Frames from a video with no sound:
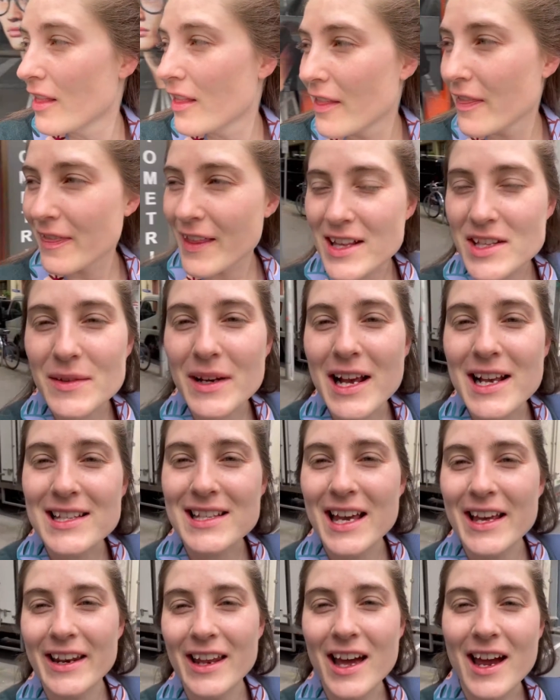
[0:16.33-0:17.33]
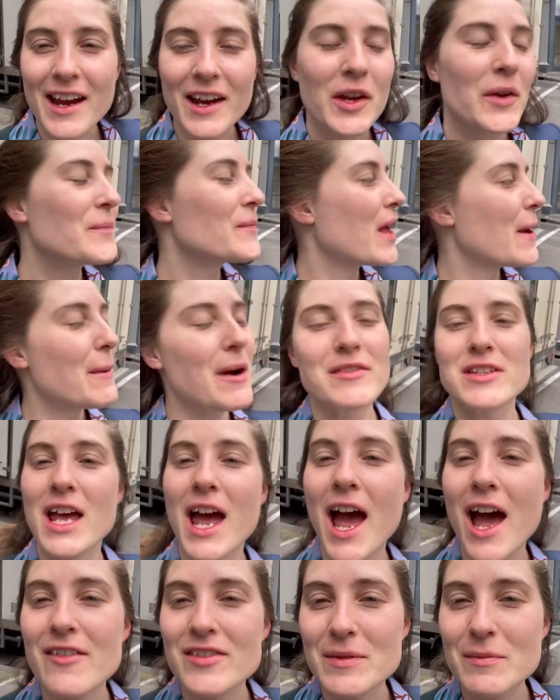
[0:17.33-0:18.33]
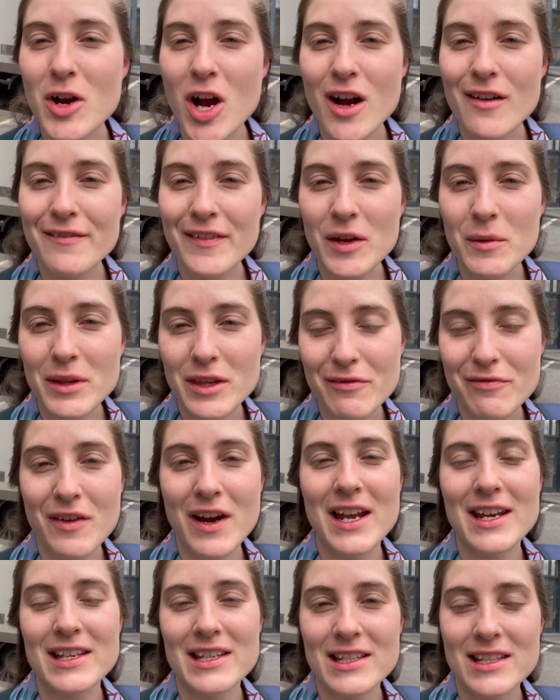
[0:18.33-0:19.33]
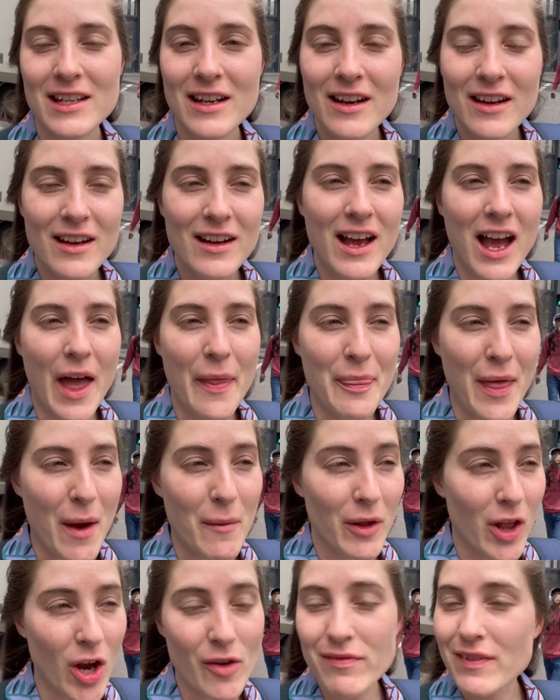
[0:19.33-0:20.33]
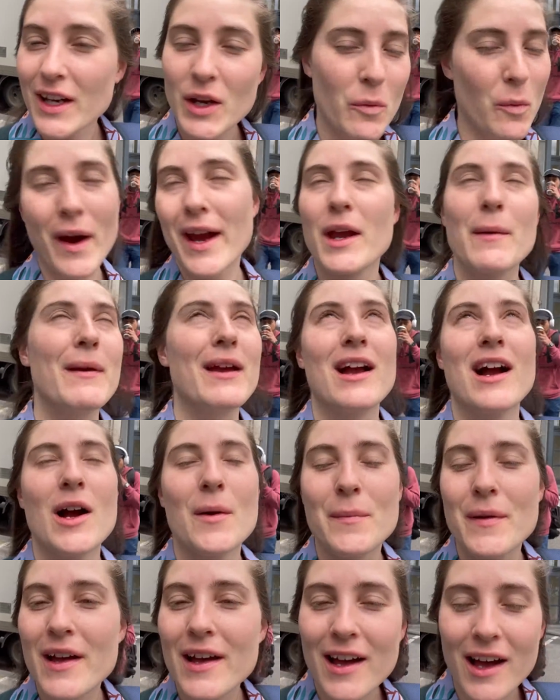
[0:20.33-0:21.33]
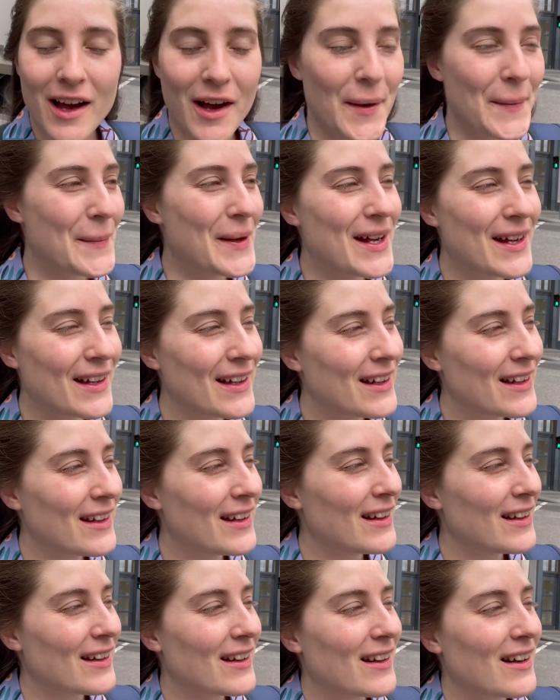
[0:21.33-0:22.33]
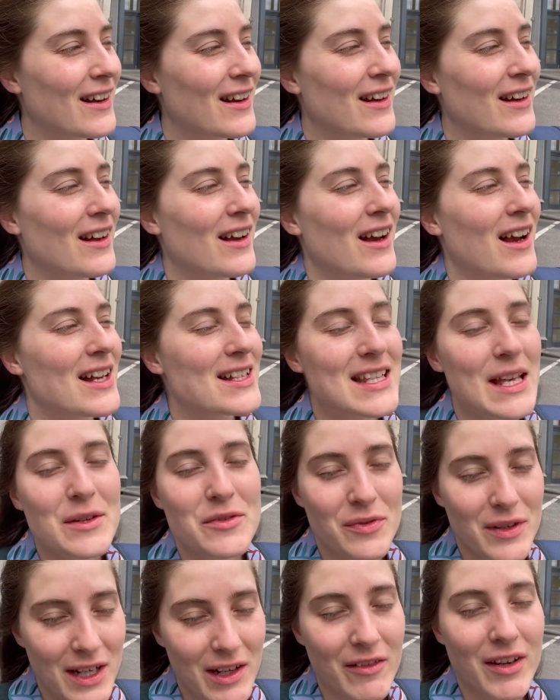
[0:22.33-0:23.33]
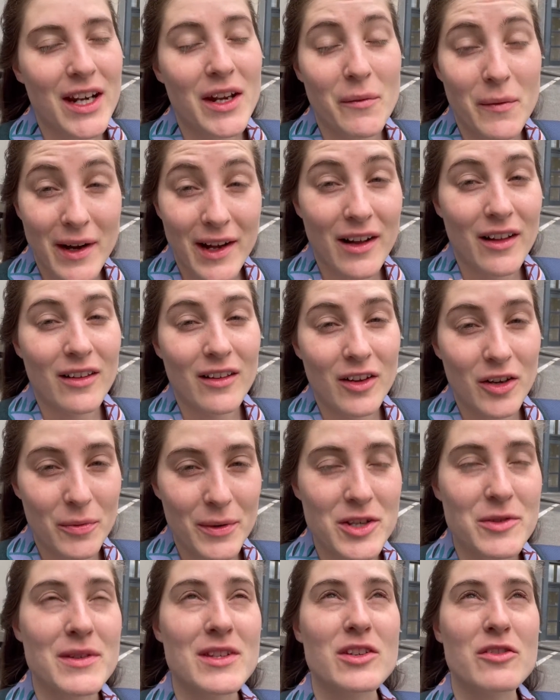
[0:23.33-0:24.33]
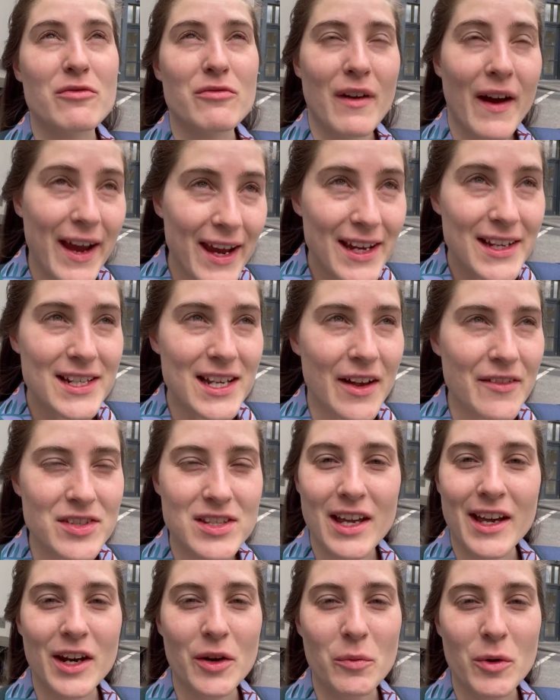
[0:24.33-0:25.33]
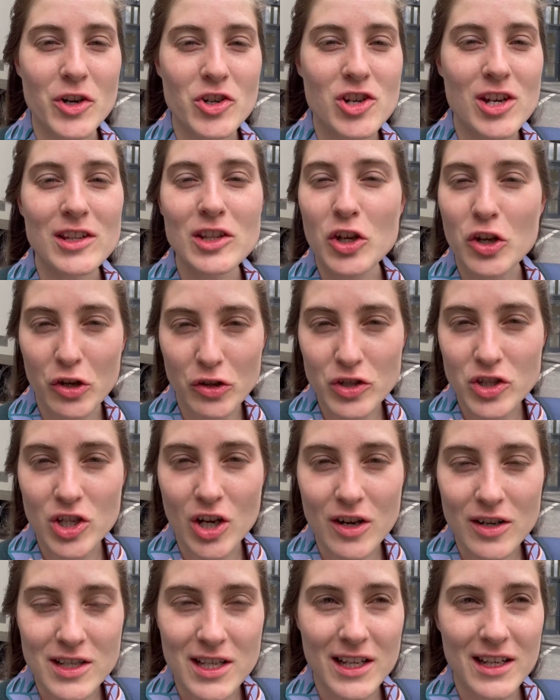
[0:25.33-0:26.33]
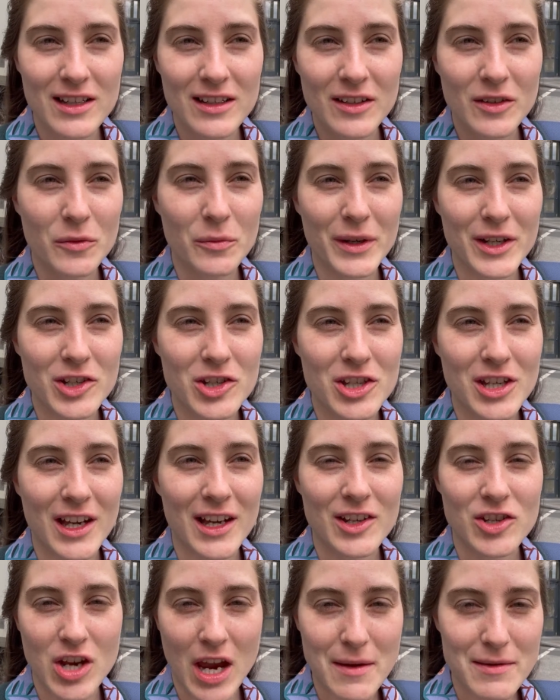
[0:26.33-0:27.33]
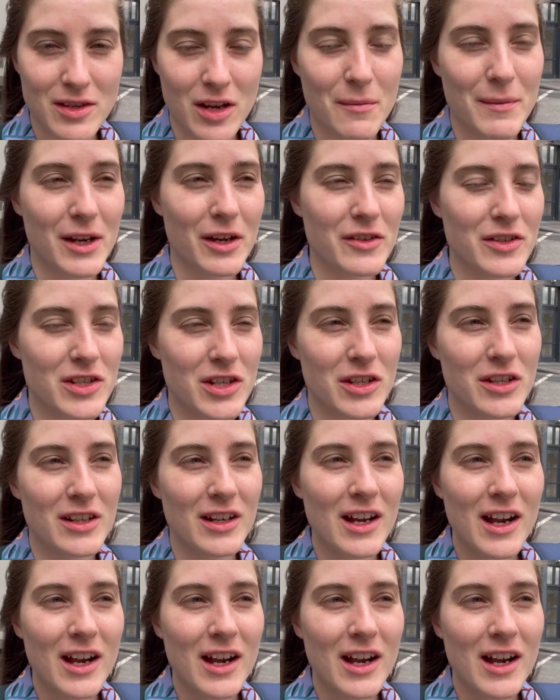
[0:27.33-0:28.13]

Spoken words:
That's what I sound like. I'm up to have some coffee with a friend and that will hopefully wake me up. I slept really, really well, which was great. I've started watching The Good Doctor, which Jane's got me onto.